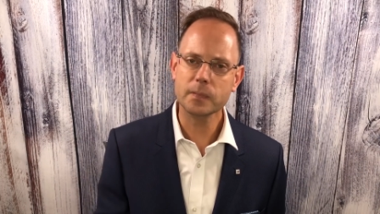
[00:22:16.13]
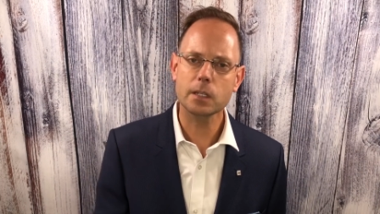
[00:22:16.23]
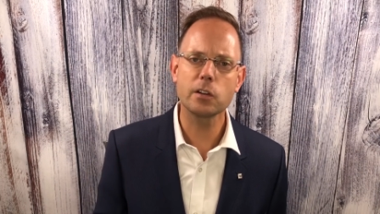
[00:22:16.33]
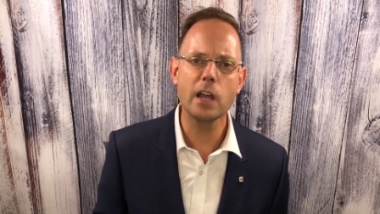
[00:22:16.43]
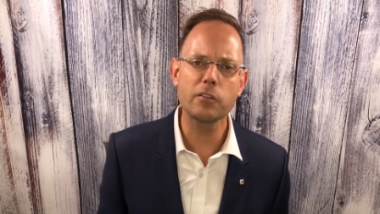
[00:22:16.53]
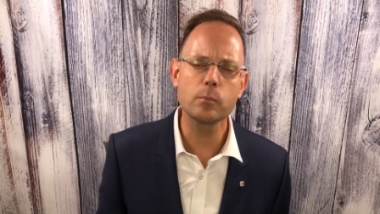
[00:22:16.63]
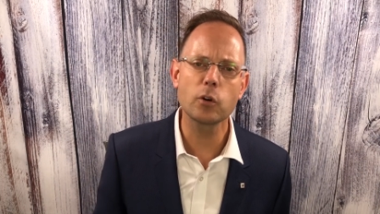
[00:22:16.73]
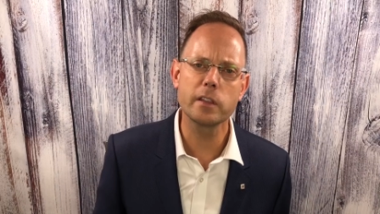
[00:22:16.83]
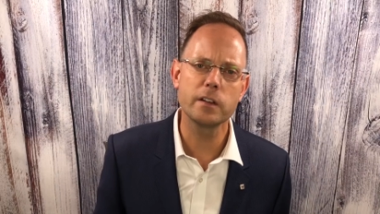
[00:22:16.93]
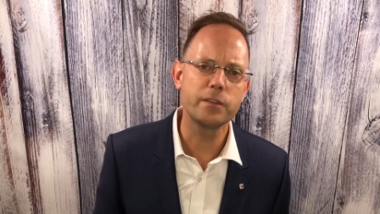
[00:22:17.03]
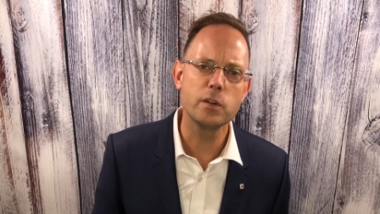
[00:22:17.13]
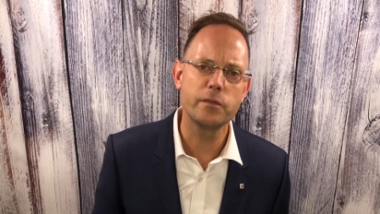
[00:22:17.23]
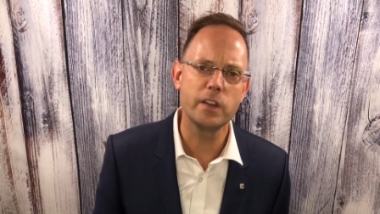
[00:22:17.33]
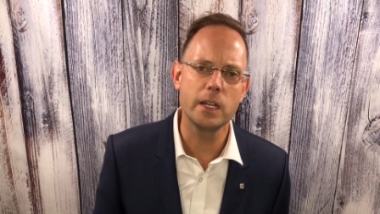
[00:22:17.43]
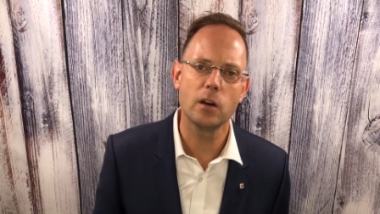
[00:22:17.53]
you're never more than a few
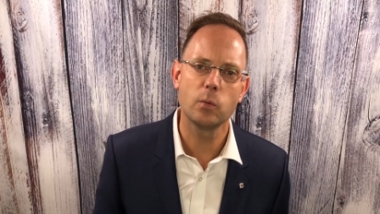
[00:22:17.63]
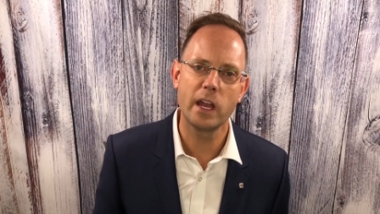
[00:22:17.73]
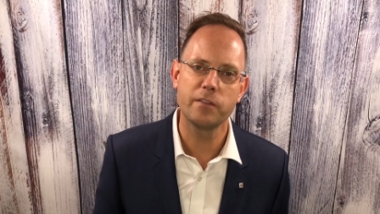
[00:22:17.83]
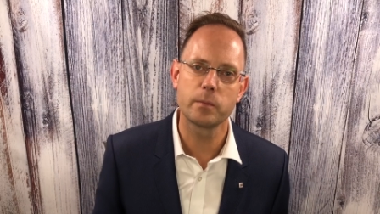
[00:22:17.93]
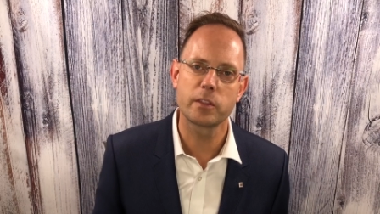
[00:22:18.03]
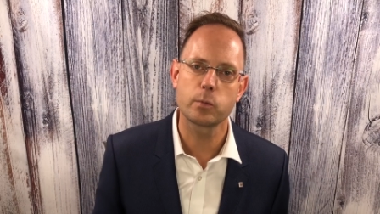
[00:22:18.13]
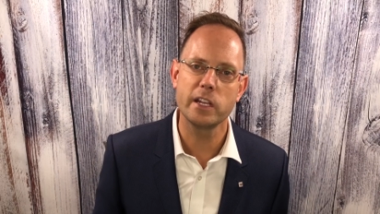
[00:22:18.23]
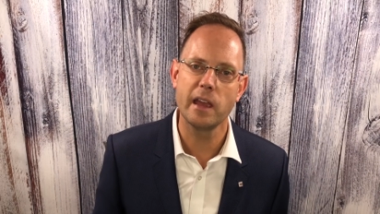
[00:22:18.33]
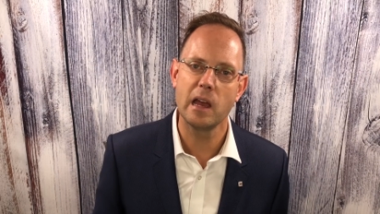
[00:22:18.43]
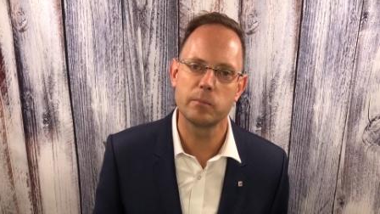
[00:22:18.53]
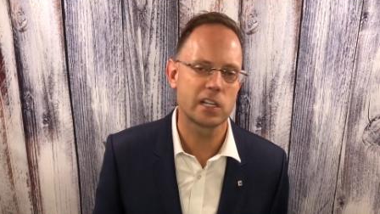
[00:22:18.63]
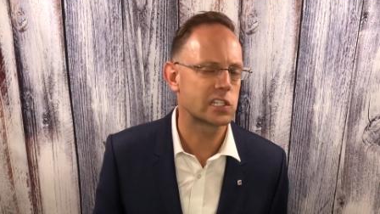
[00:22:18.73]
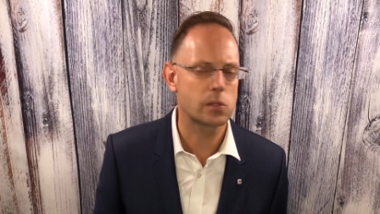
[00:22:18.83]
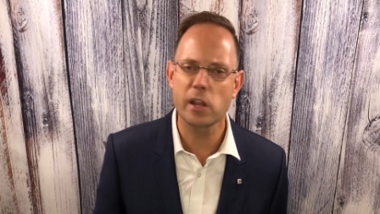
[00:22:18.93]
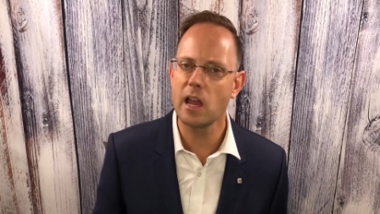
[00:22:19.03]
feet away from 3M
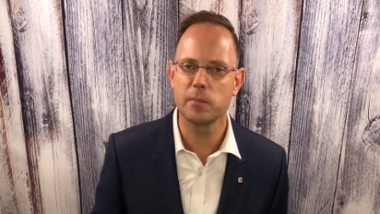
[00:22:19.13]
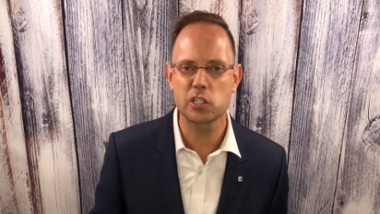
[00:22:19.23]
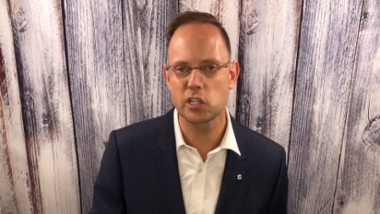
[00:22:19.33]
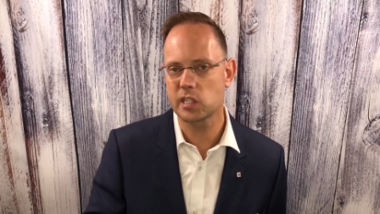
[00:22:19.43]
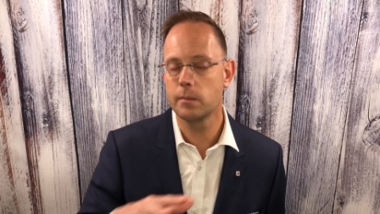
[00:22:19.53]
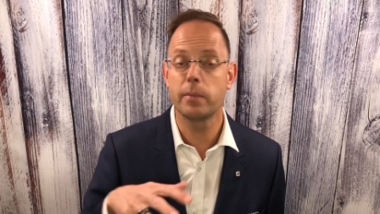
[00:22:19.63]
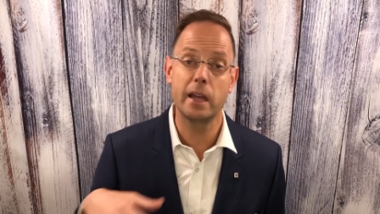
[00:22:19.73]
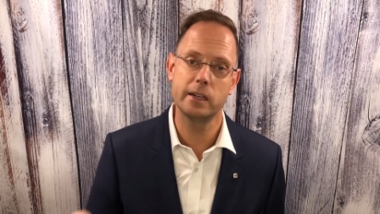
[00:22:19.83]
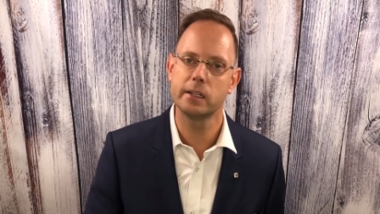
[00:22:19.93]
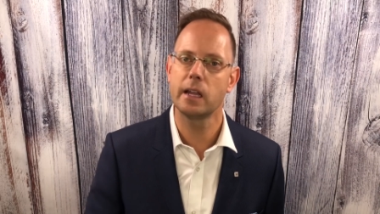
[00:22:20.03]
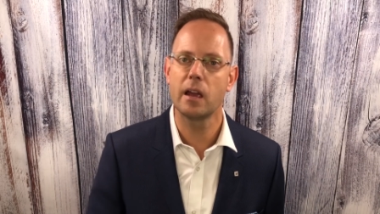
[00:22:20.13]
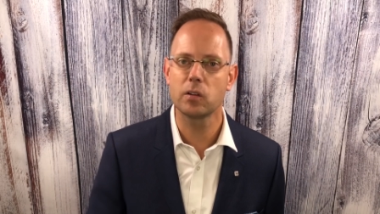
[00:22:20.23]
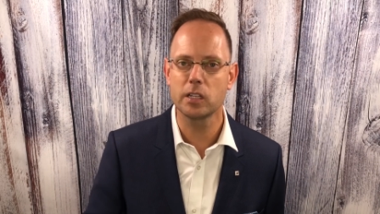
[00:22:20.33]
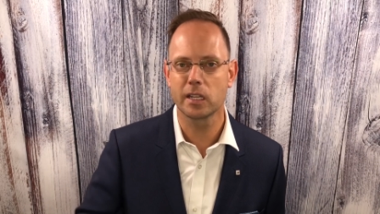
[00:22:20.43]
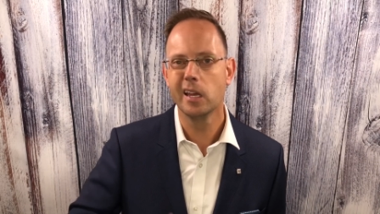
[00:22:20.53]
because 3M is just embedded in
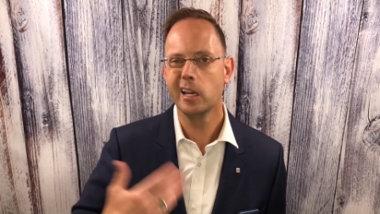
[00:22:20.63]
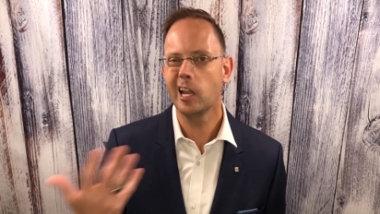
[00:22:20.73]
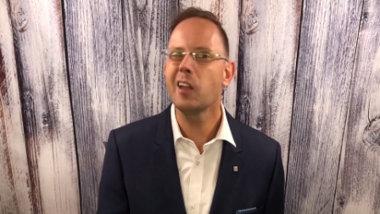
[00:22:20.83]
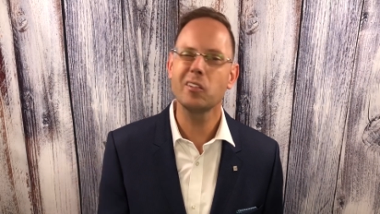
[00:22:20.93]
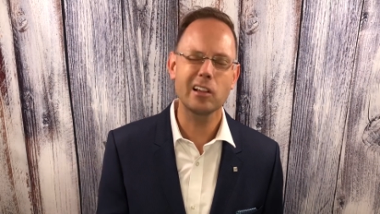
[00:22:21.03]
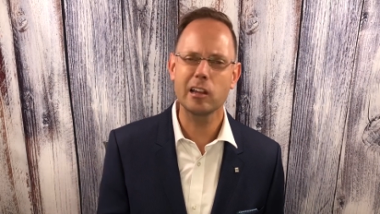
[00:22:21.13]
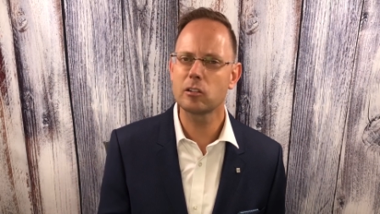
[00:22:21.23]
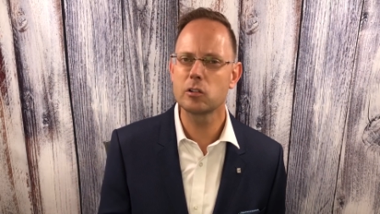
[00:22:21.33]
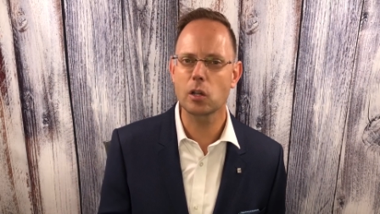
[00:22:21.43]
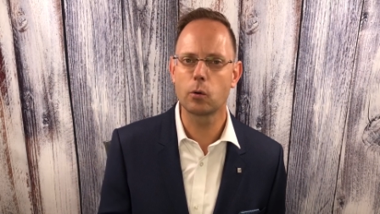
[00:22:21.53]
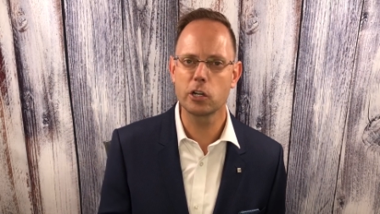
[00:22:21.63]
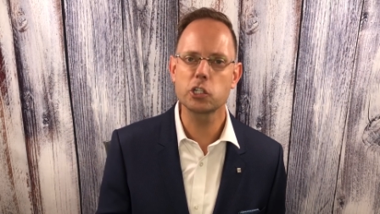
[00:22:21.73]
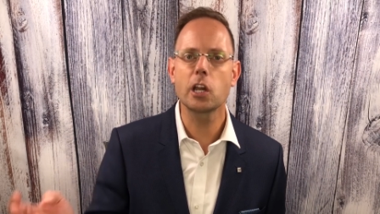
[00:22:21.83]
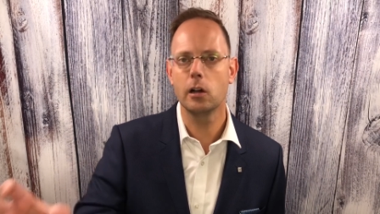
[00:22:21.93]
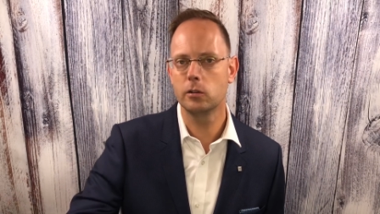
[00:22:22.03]
everything. Even like those
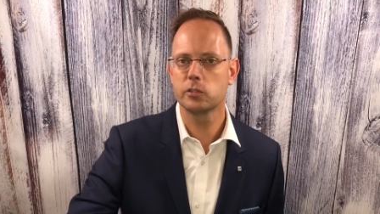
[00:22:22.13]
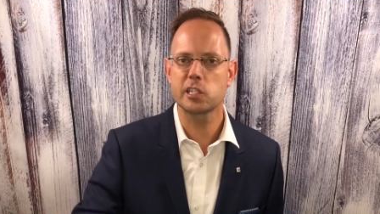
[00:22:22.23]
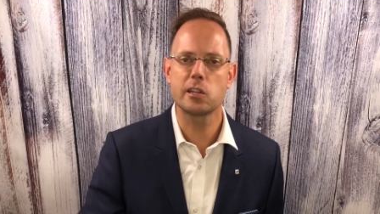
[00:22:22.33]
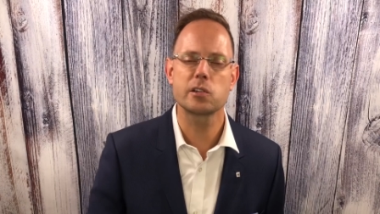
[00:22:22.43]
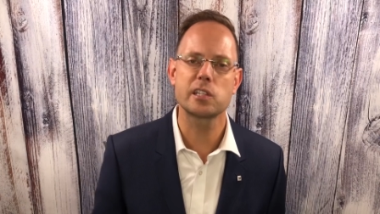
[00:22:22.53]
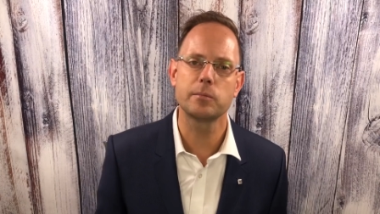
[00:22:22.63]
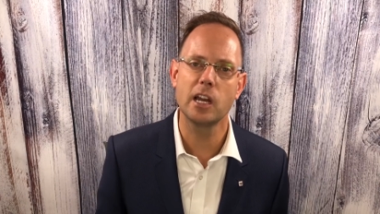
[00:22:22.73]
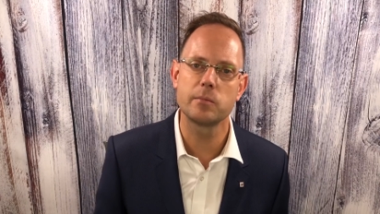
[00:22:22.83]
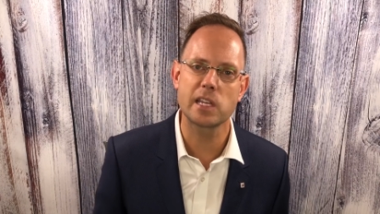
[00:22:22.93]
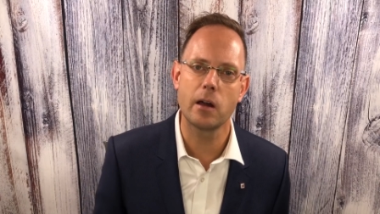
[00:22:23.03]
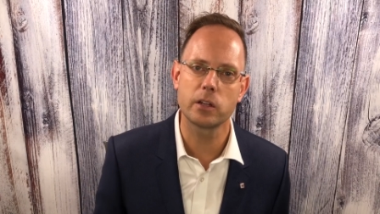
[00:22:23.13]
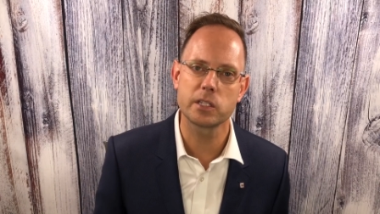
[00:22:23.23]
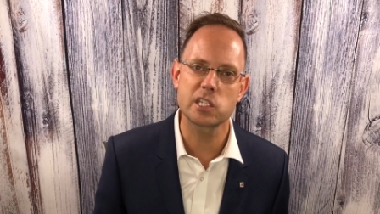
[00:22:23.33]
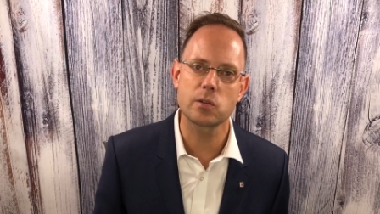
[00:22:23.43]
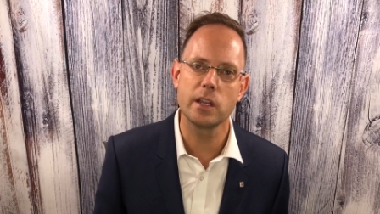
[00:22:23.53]
orange cones that are sometimes out on
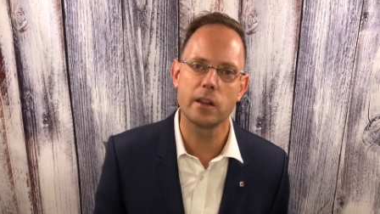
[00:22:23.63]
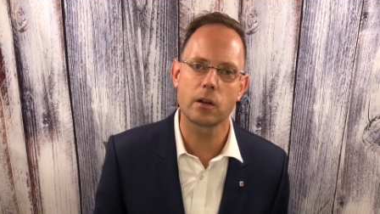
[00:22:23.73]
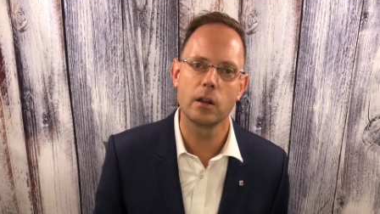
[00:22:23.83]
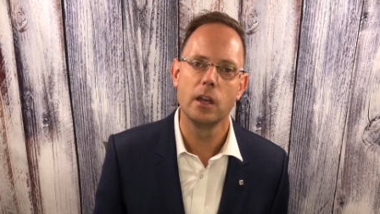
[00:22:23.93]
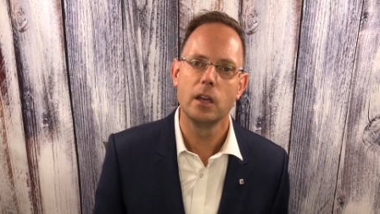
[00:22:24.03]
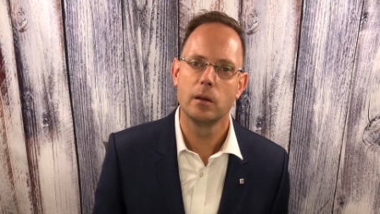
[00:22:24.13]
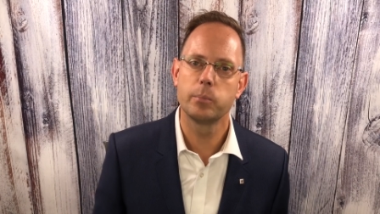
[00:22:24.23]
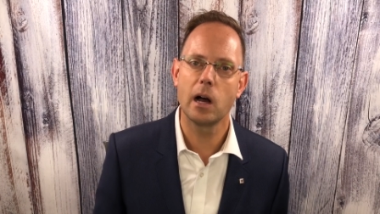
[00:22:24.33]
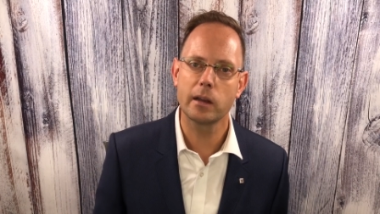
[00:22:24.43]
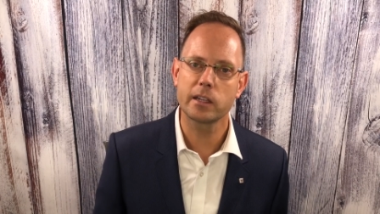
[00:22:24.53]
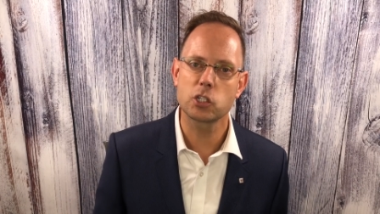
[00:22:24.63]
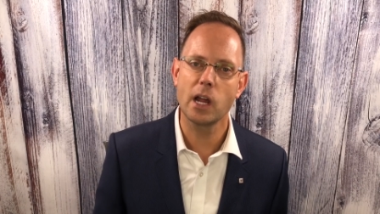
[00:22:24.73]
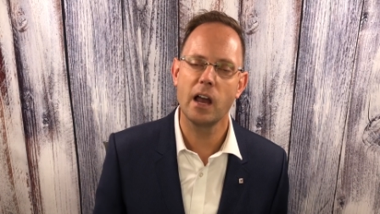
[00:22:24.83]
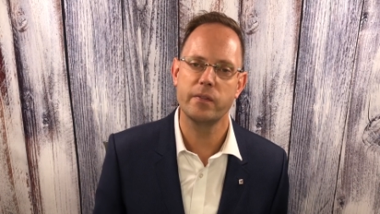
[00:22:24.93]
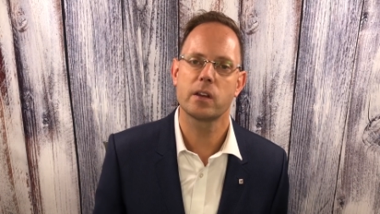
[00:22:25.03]
the street or blocking
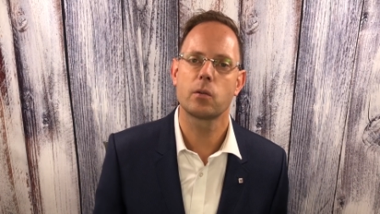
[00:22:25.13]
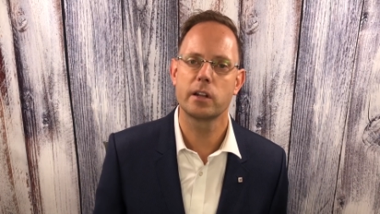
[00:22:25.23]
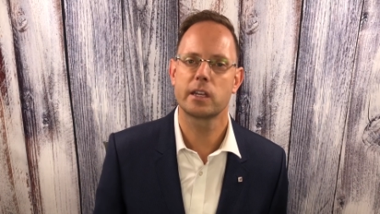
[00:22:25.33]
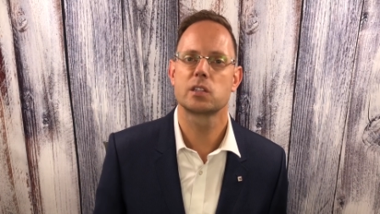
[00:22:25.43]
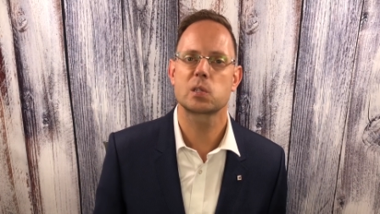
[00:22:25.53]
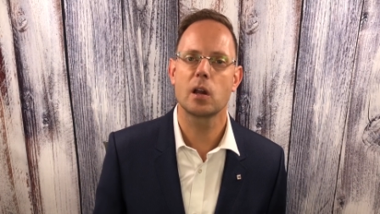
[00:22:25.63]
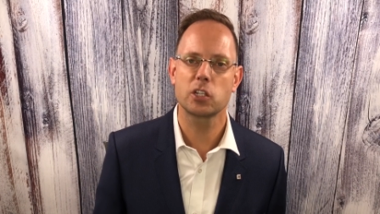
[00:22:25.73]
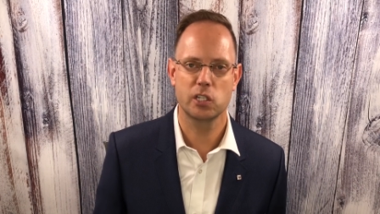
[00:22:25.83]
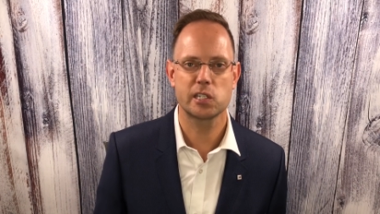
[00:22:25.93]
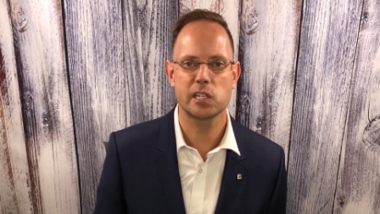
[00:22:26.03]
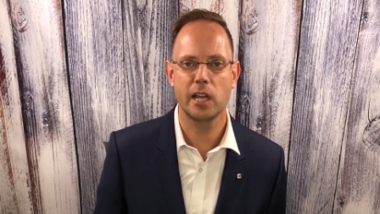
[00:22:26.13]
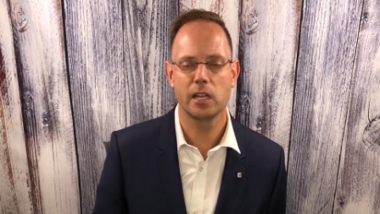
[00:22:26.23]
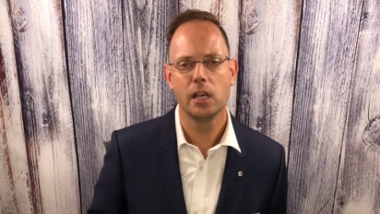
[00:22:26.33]
traffic or at a construction site,